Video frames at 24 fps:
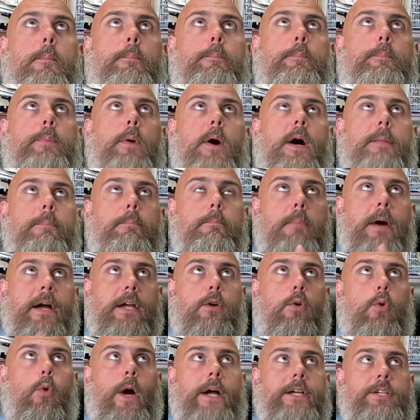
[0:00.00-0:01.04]
But my
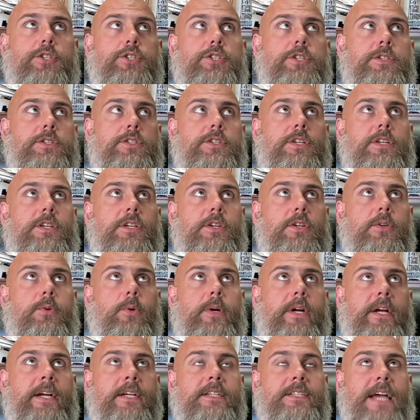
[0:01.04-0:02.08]
question to you
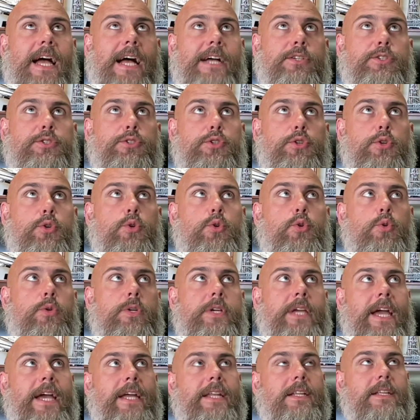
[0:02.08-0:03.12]
is, as you
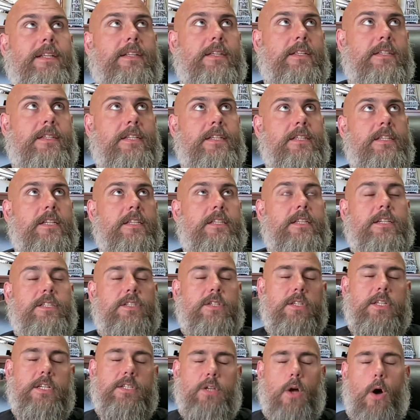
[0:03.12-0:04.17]
get
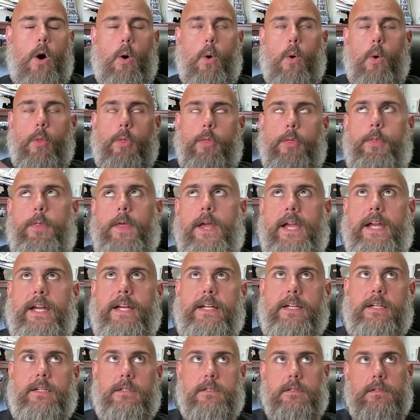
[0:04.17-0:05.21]
this whole
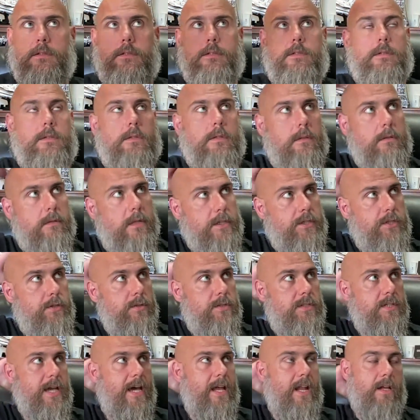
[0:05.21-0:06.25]
thing that you
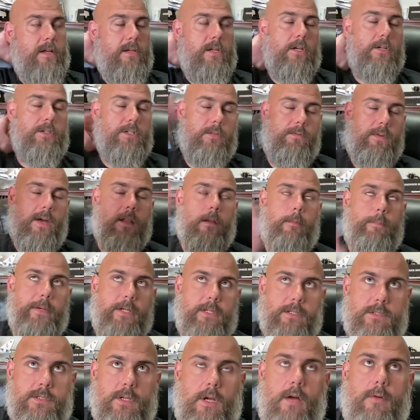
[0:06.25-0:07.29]
said, you're developing
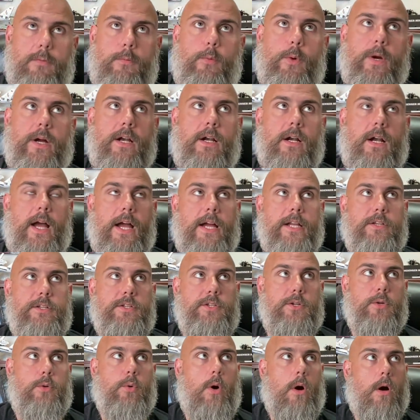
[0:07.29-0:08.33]
software and
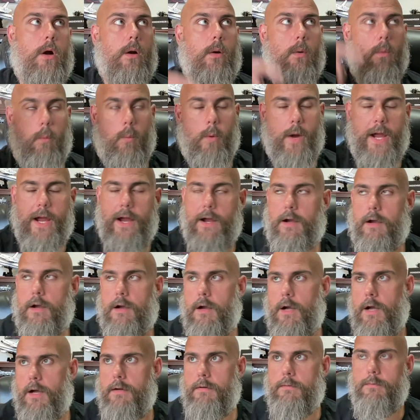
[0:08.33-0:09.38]
you are
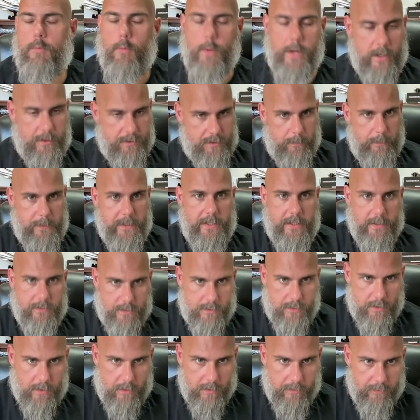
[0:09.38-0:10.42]
aware of where to be
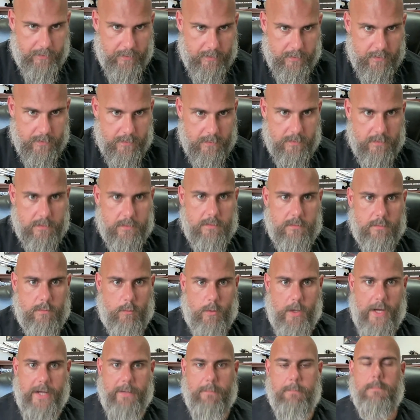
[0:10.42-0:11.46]
concerned,
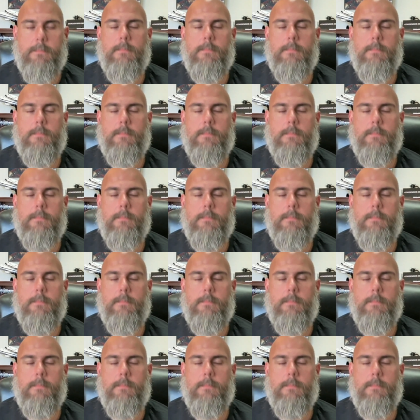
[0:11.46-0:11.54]
right?